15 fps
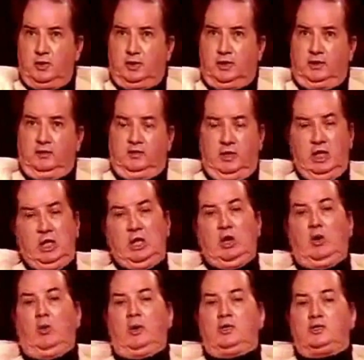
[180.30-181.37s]
authorities,
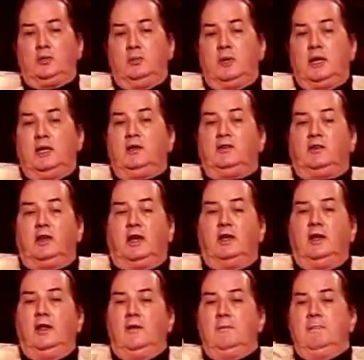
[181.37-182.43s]
which means
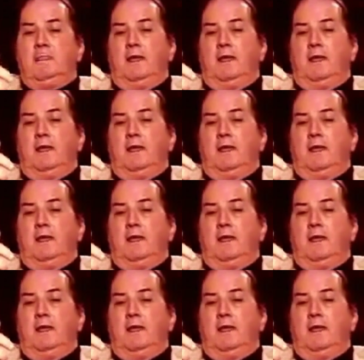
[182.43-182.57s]
that